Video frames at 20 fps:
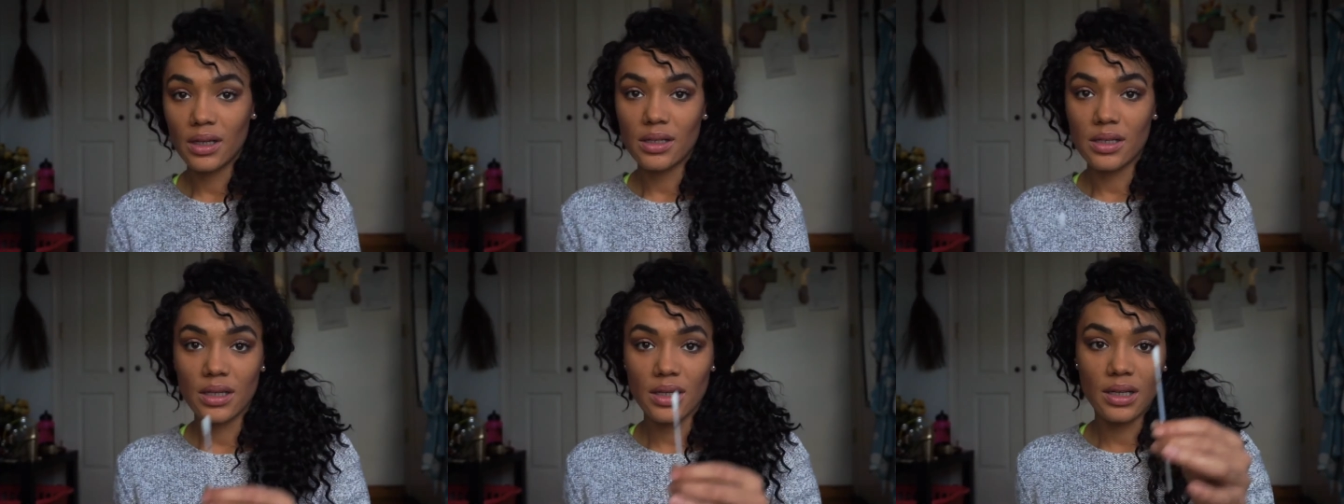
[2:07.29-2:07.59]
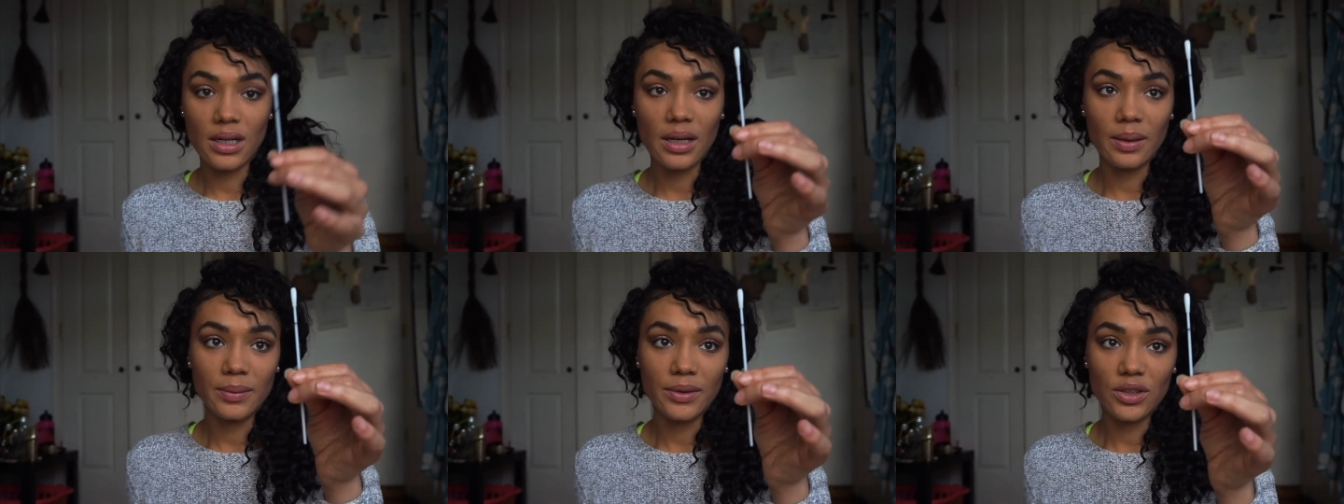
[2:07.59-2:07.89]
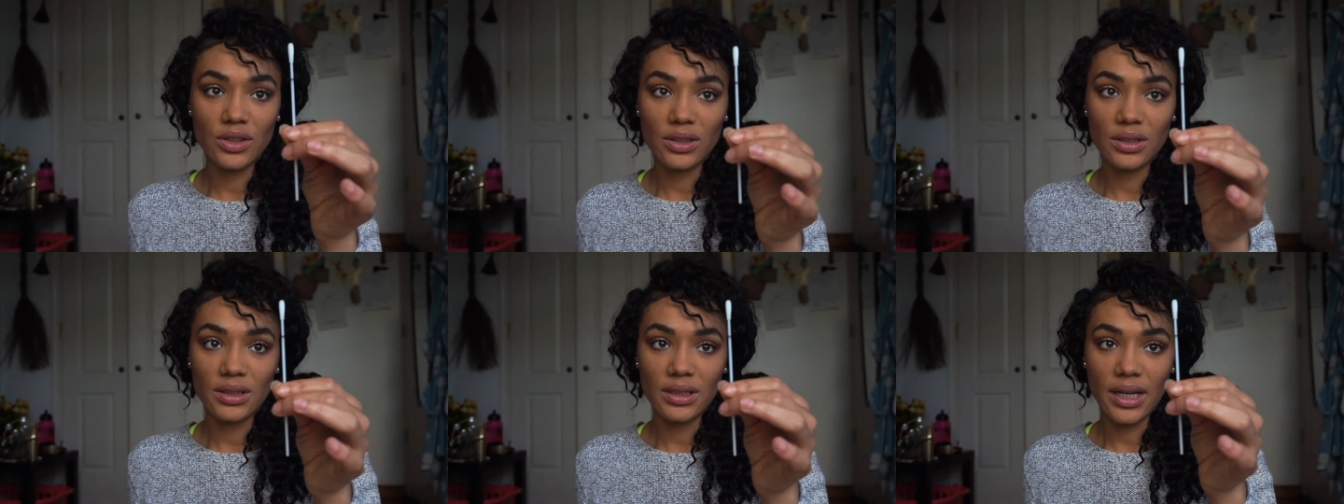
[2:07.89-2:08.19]
So then I'm
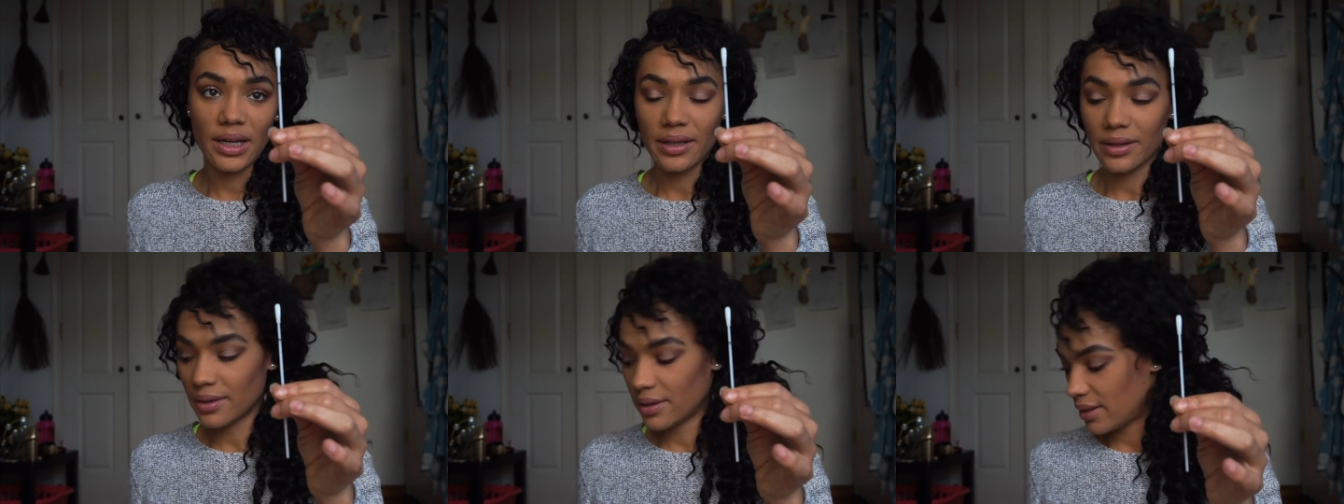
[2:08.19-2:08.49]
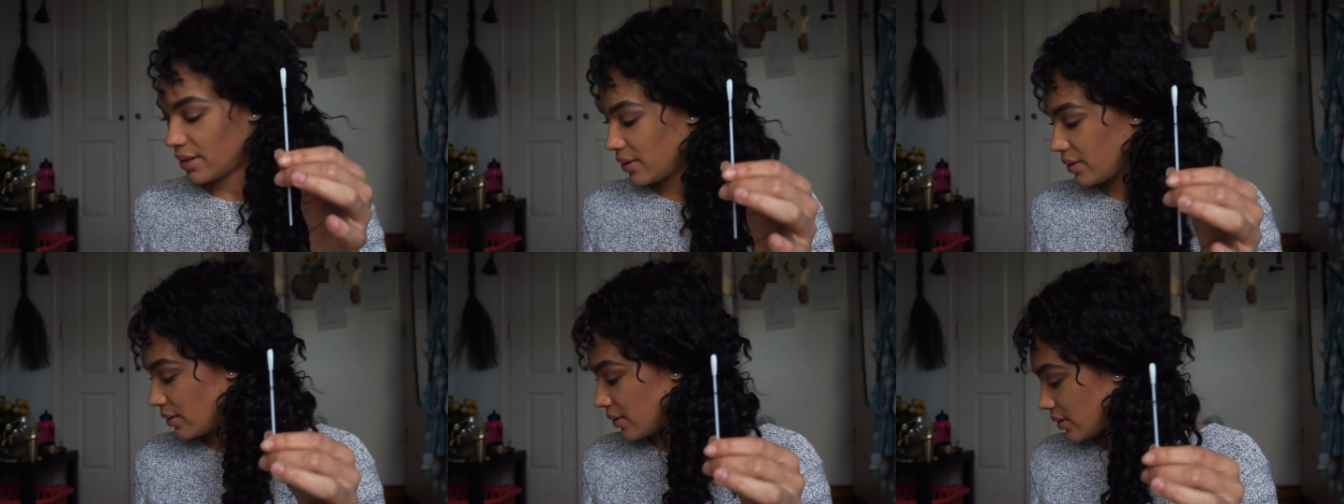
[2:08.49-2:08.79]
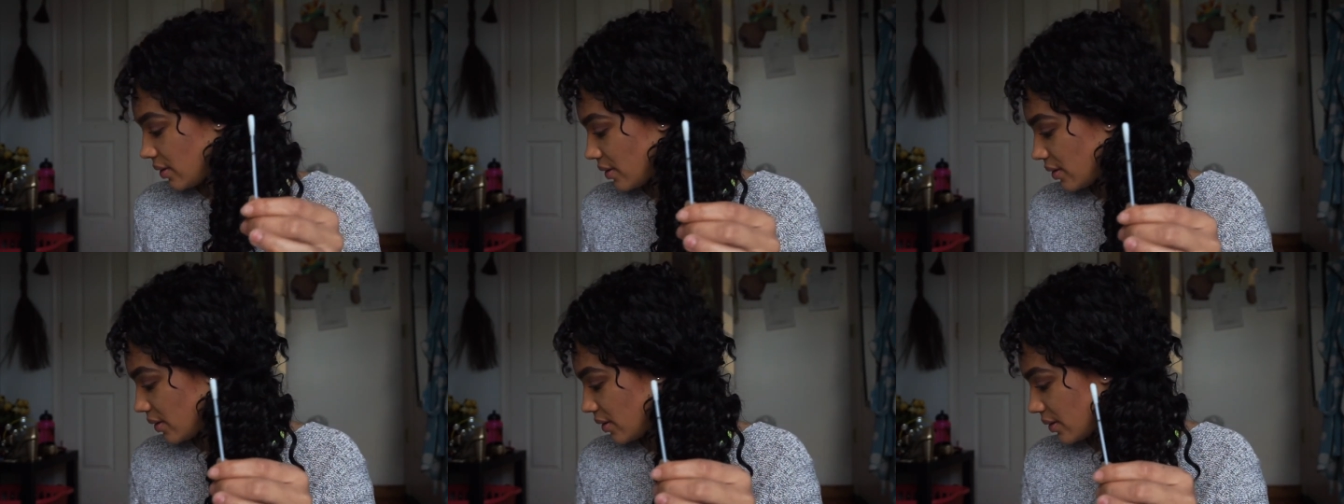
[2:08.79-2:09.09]
gonna just take
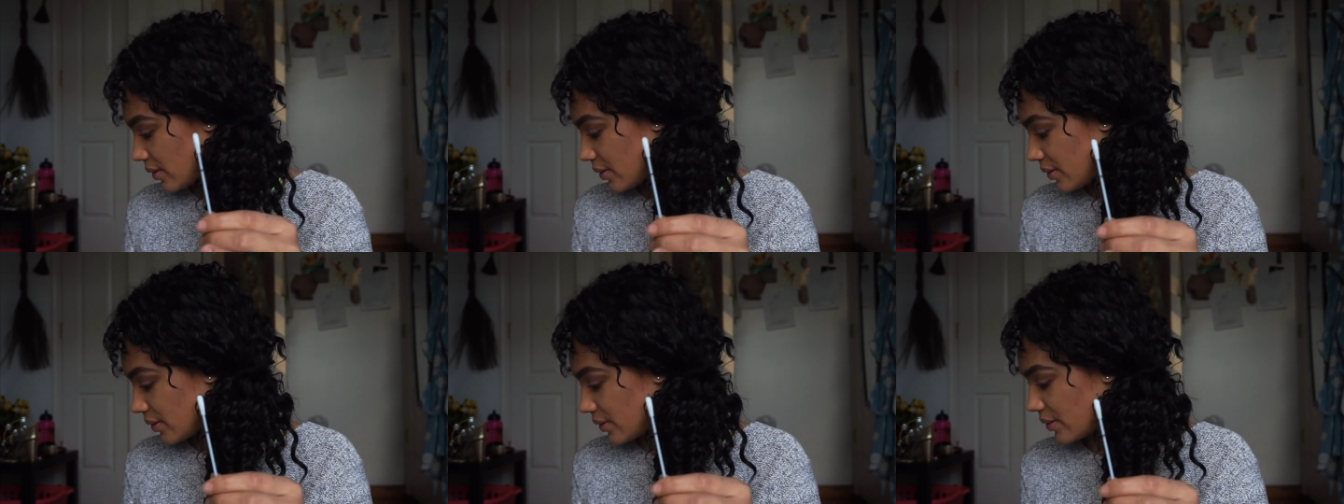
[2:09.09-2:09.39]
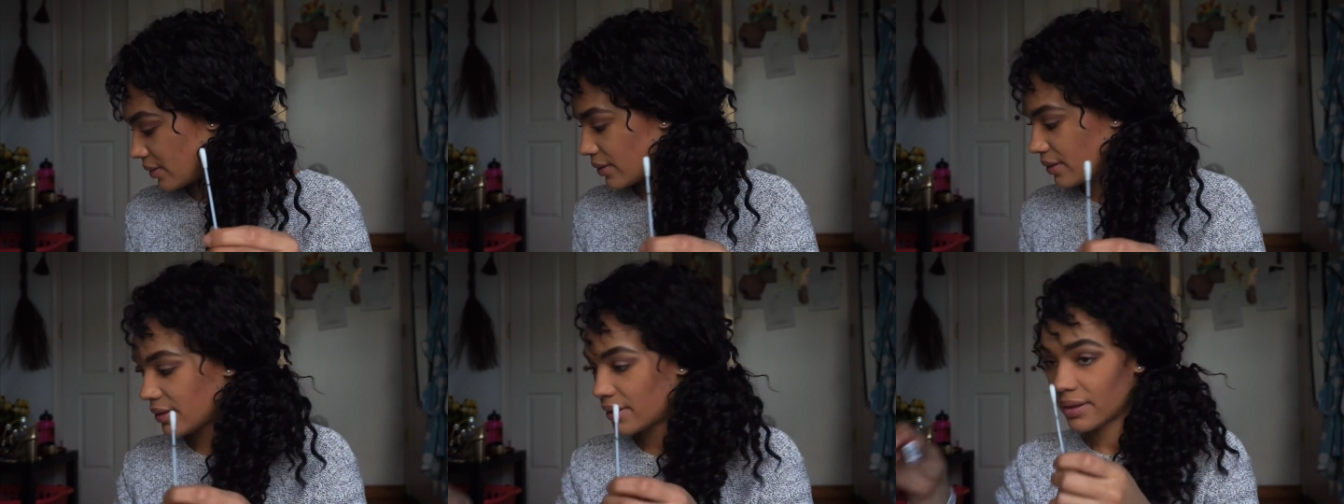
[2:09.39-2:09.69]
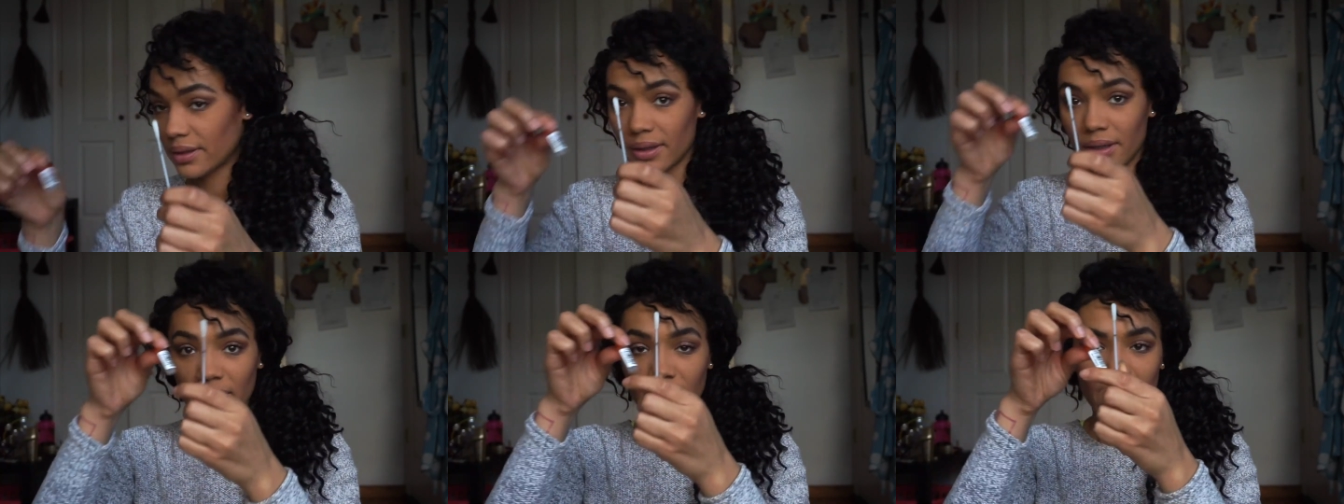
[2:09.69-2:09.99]
this
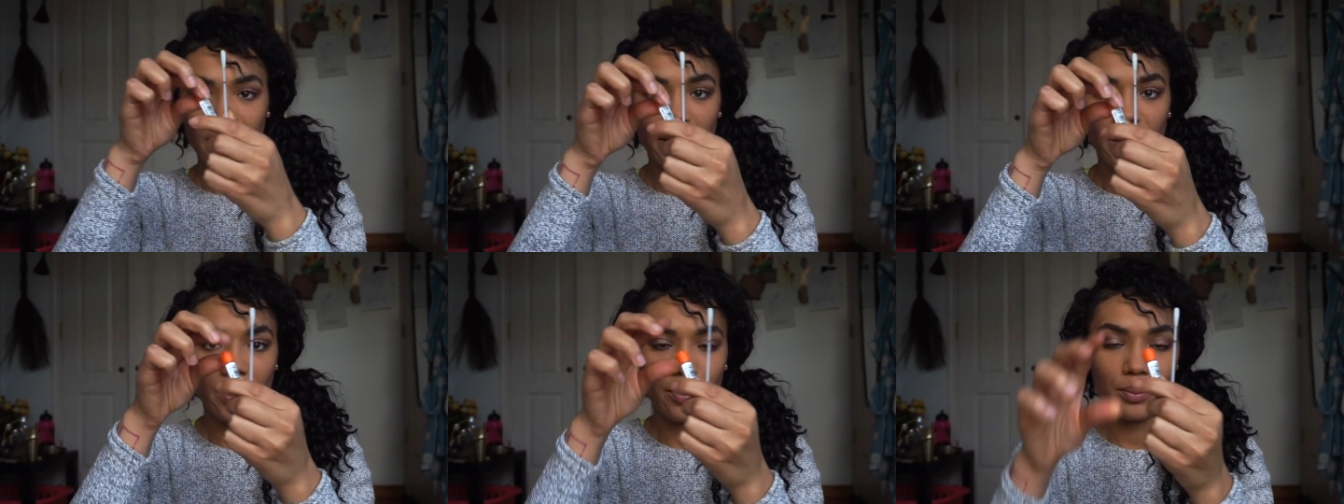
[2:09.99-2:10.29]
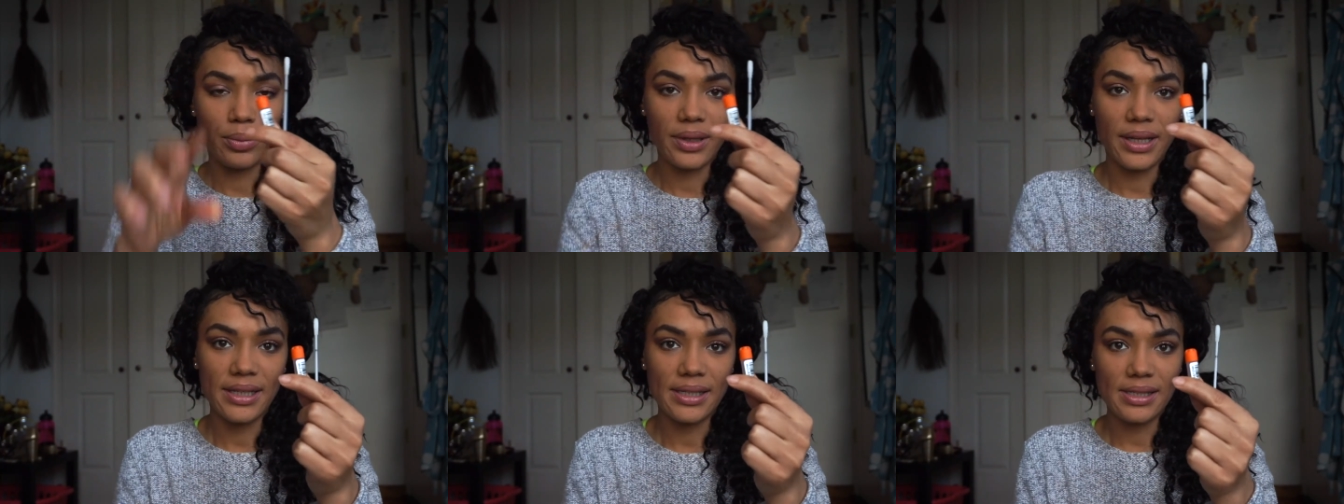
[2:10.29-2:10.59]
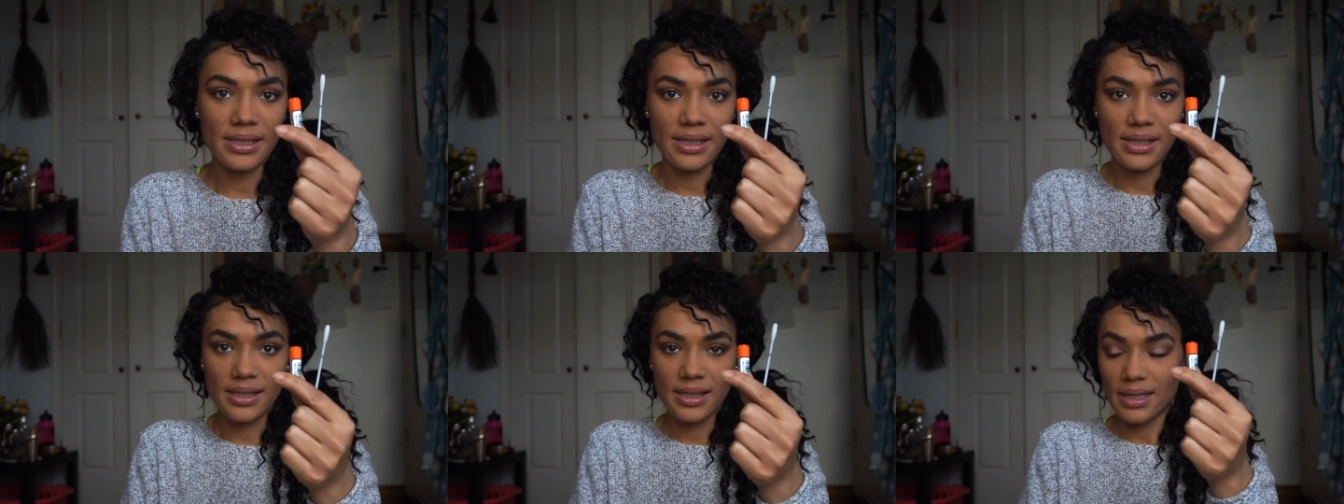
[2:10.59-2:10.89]
and
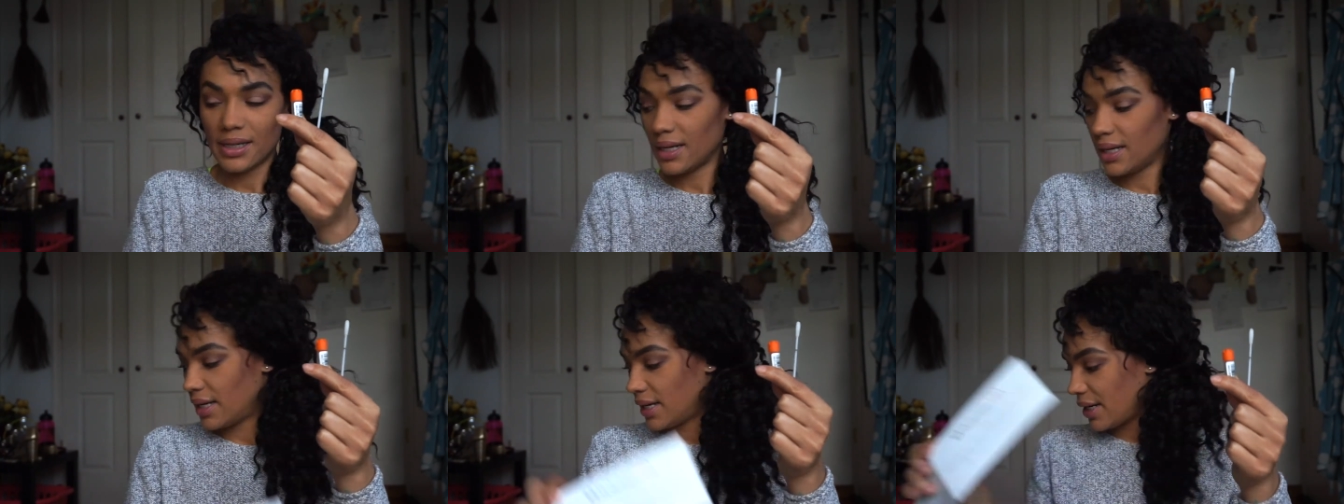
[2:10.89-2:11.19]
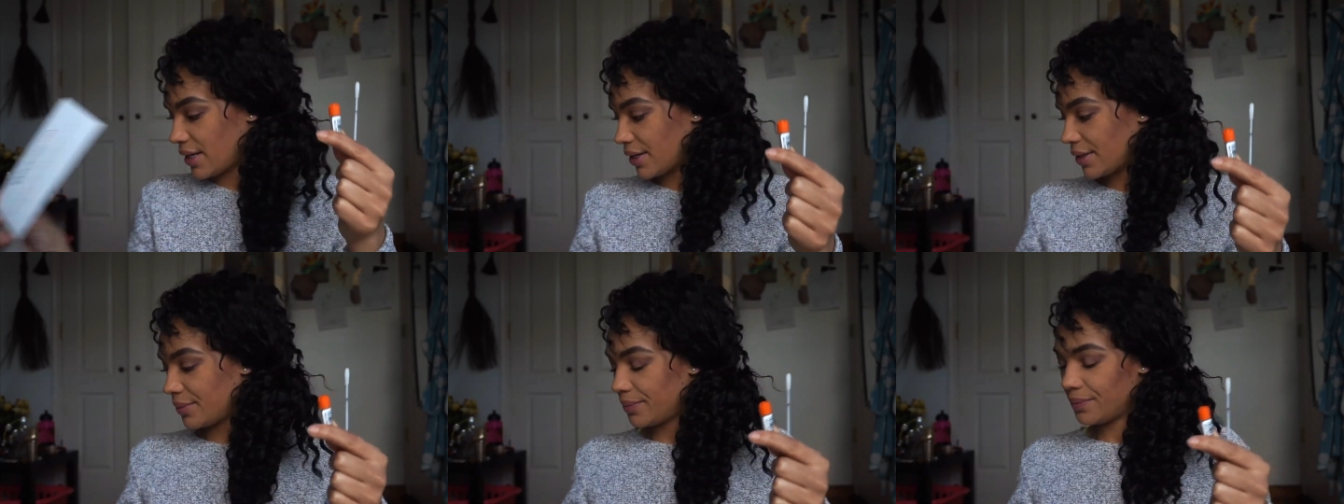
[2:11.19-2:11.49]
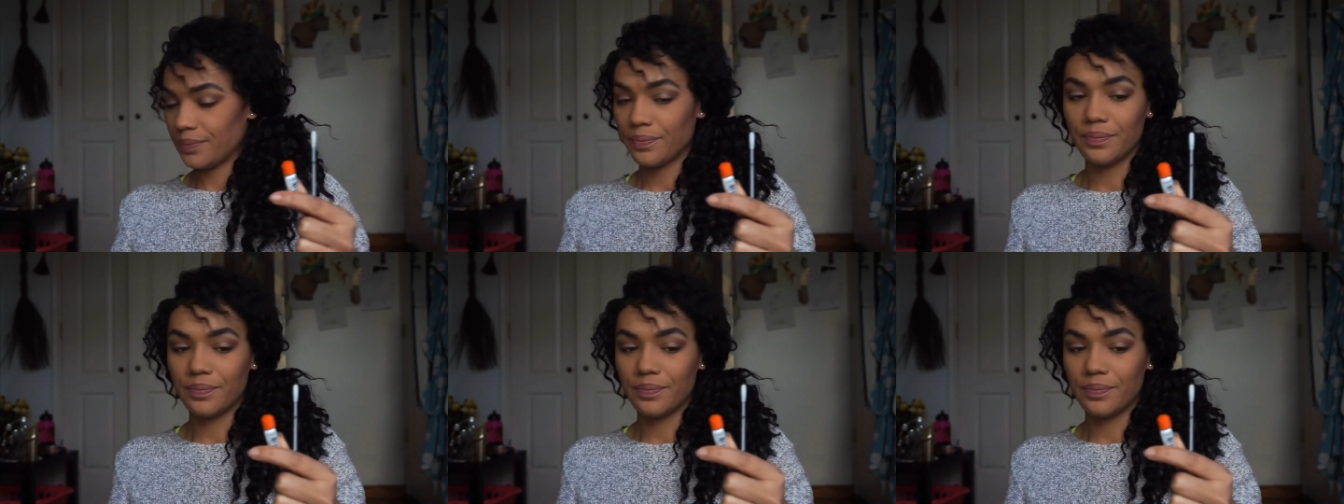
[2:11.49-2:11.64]
place this in here.